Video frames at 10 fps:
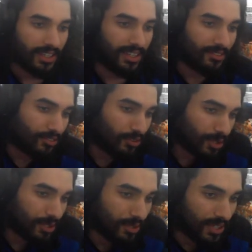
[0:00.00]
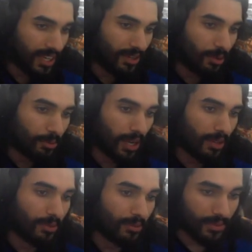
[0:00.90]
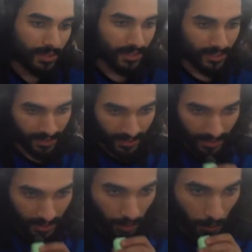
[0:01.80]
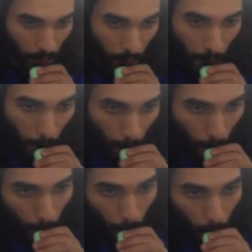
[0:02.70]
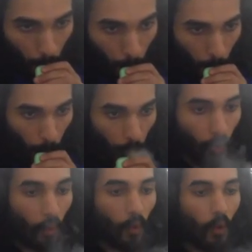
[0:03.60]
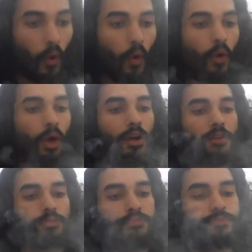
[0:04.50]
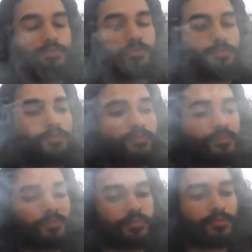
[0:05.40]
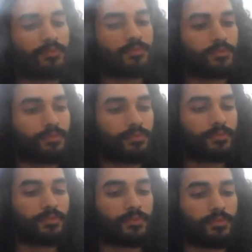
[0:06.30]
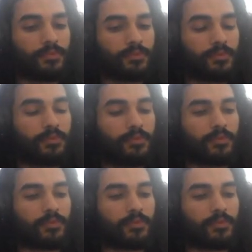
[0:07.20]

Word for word: In 4, you can, no problem. It absolutely is, but the bigger thing is that the big thing that you need in early game, caps,